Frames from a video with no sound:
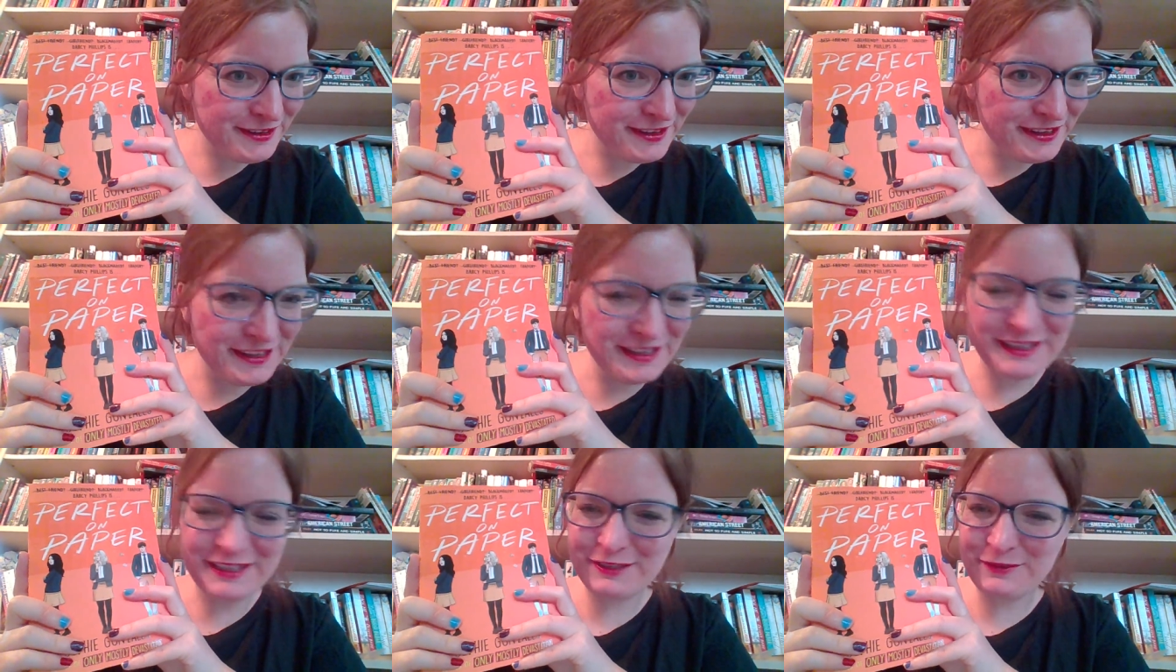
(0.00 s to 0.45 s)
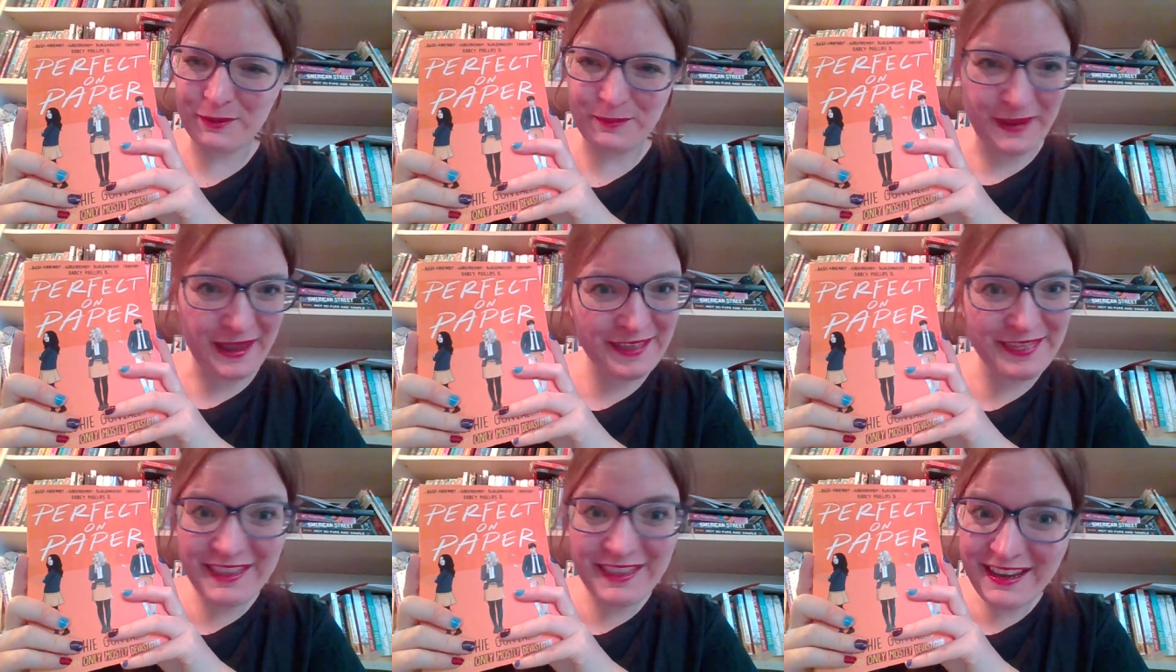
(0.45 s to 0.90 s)
He's from
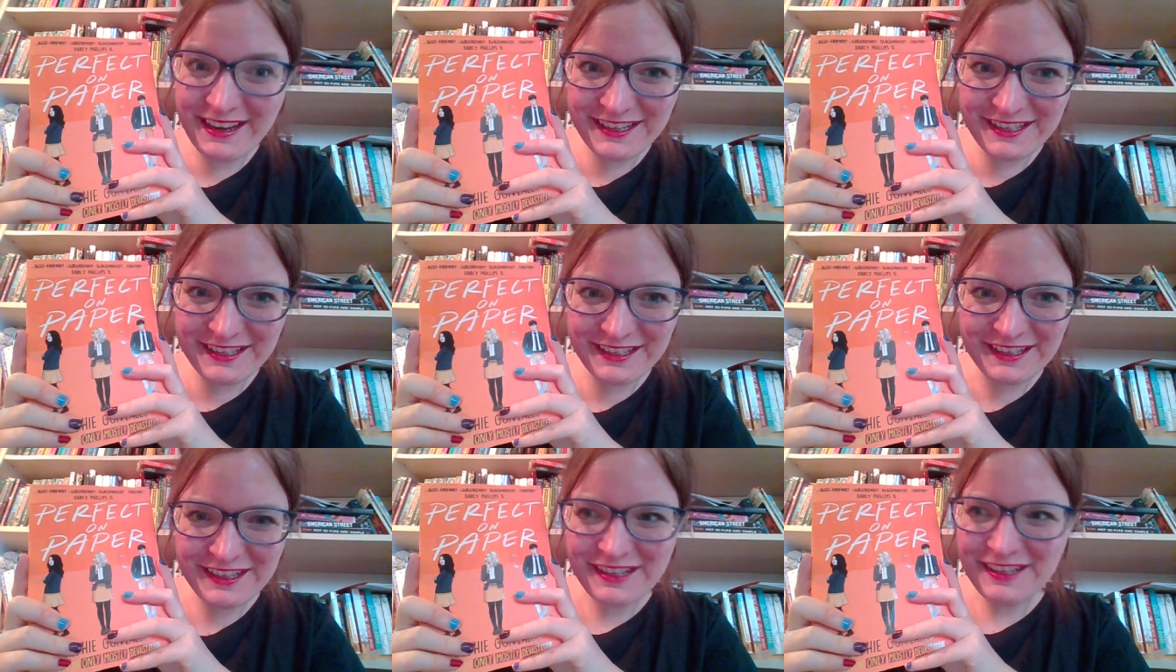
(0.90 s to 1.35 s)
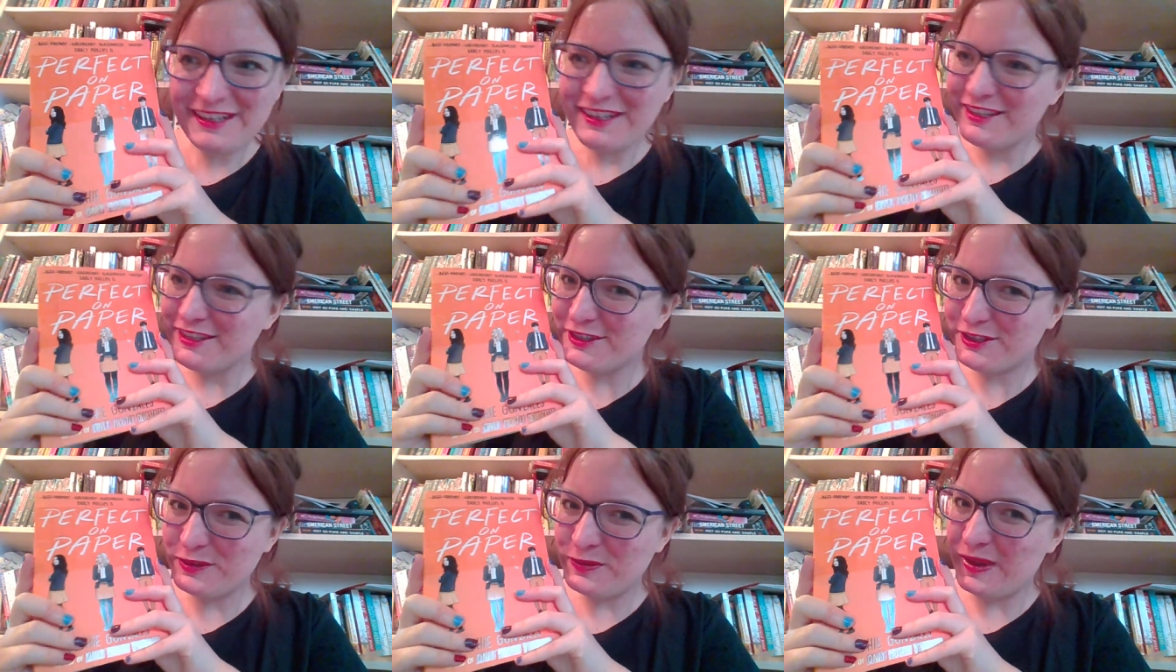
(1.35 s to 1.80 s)
Adelaide,
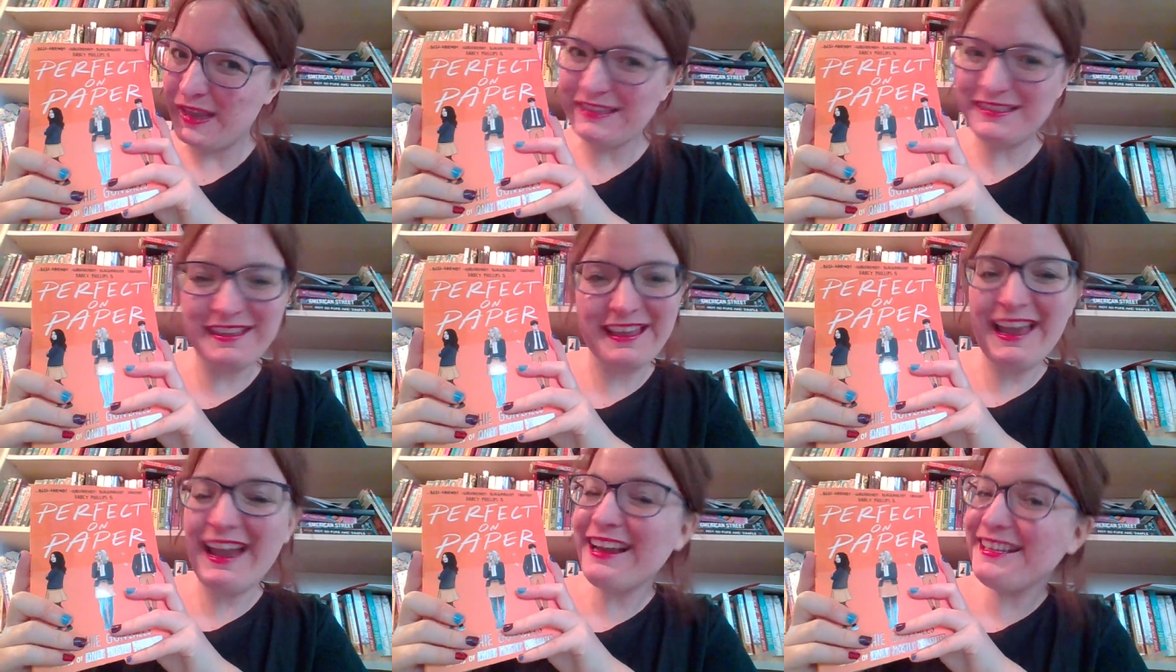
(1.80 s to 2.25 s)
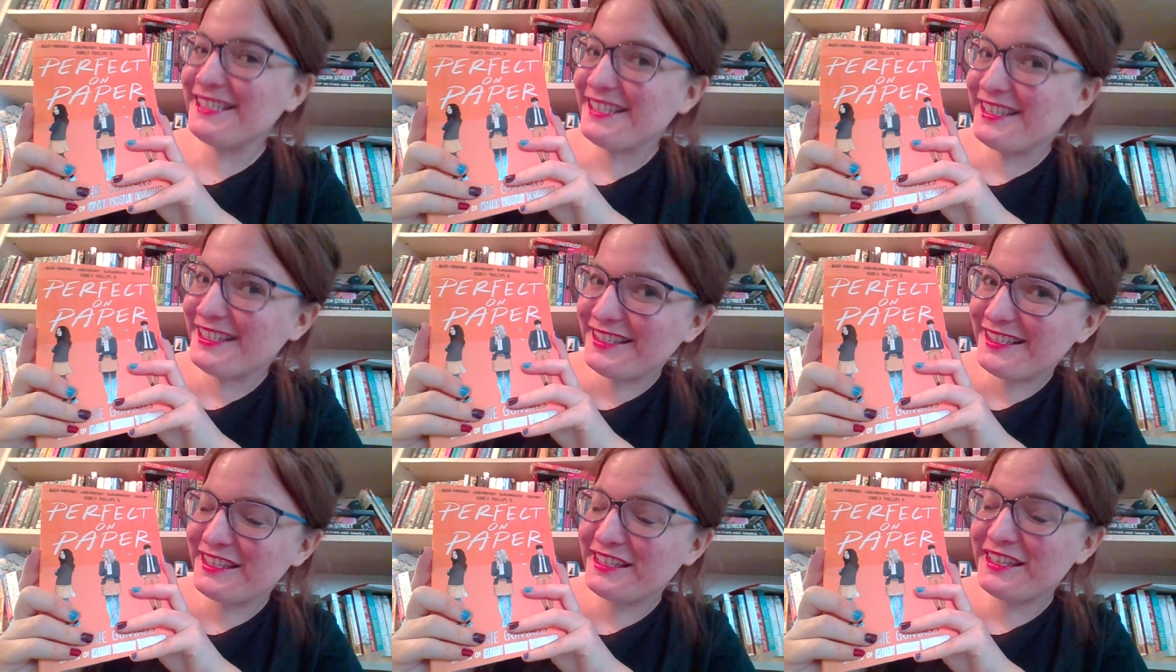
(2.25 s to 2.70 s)
so he has an
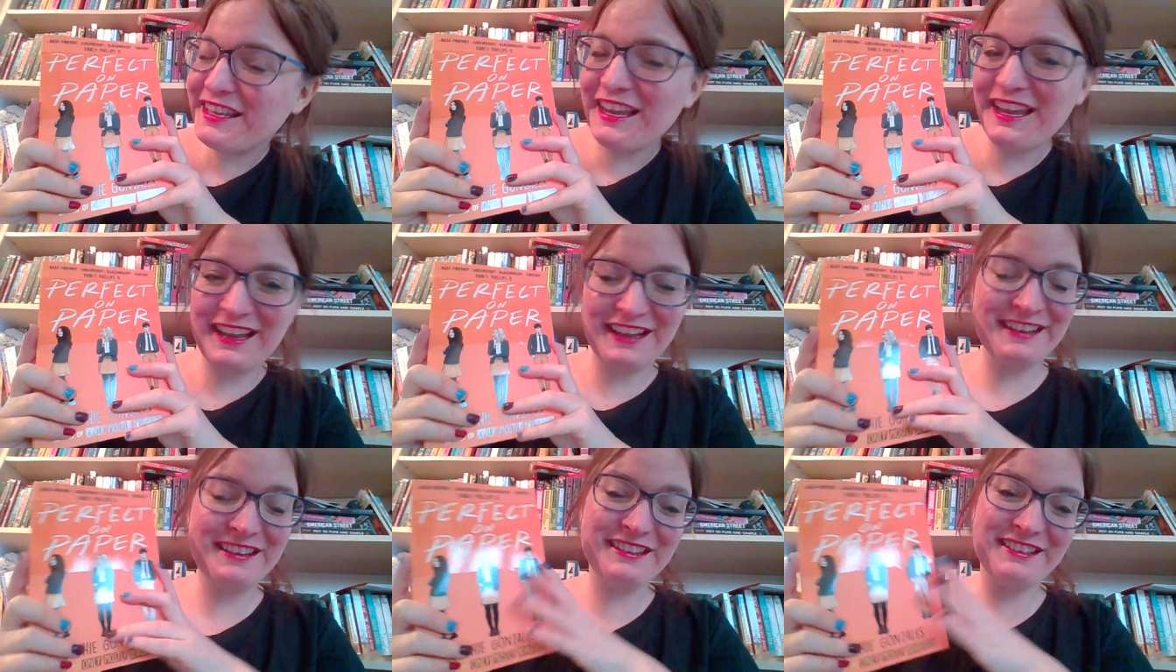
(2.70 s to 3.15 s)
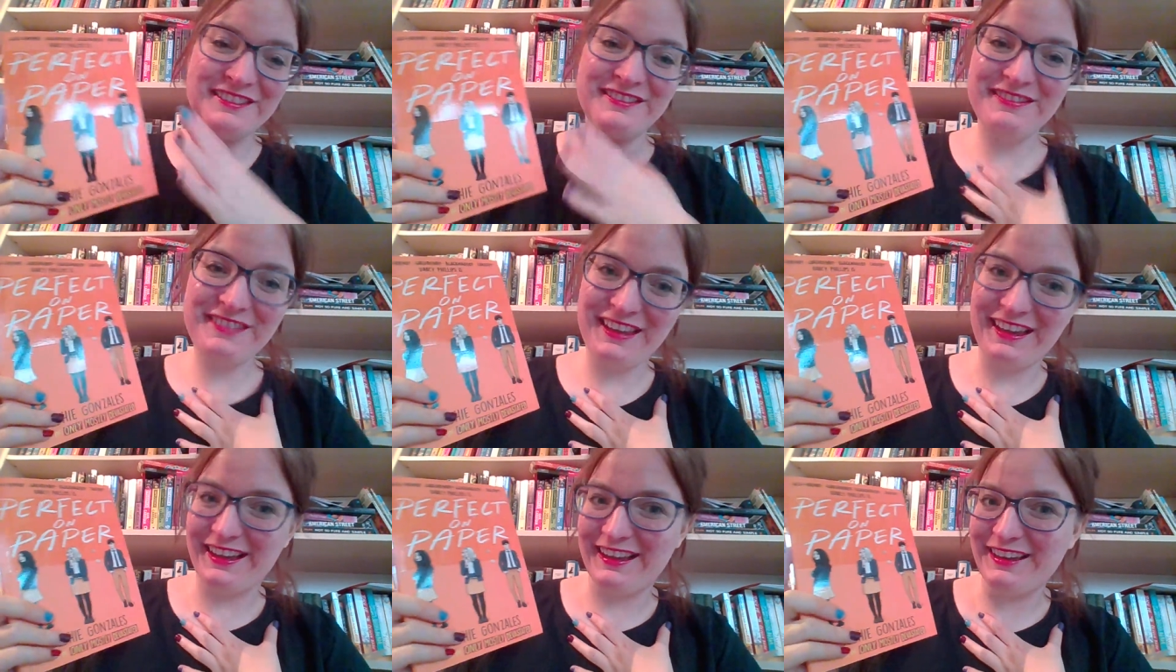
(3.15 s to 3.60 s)
accent, and
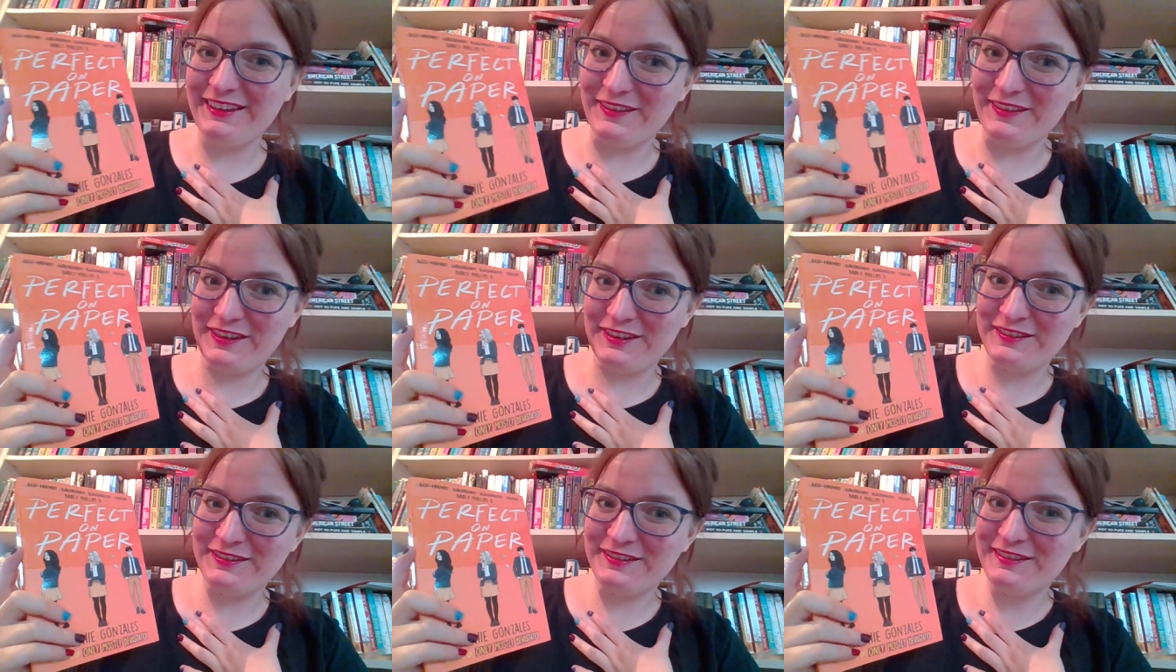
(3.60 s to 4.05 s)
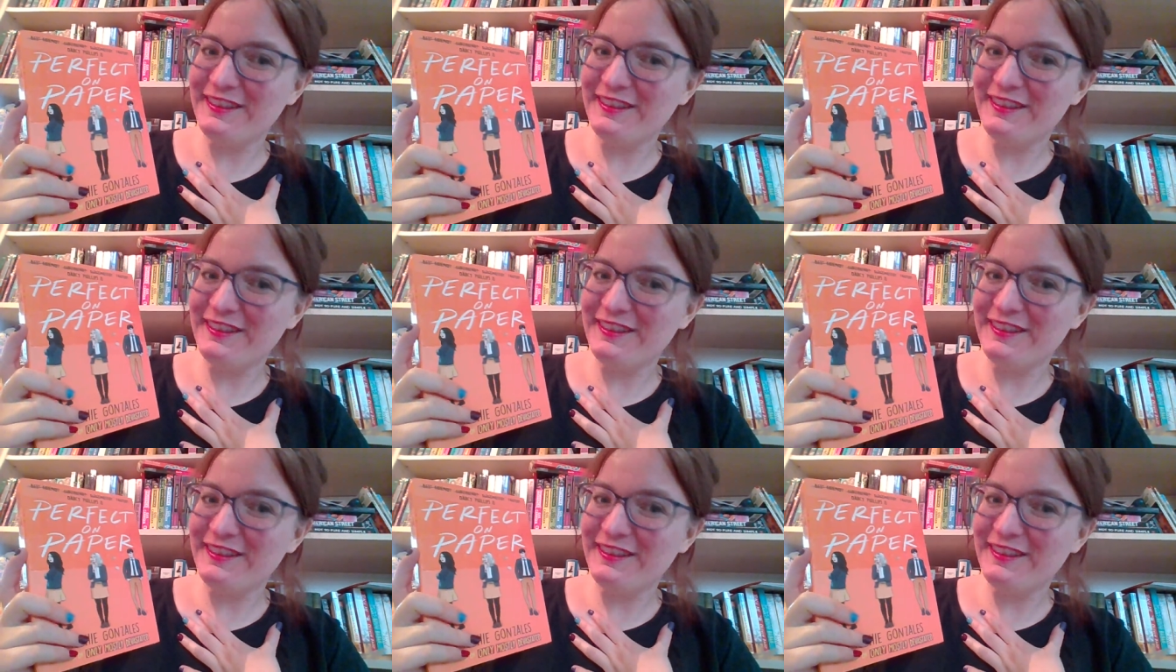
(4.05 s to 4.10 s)
yeah, I mean,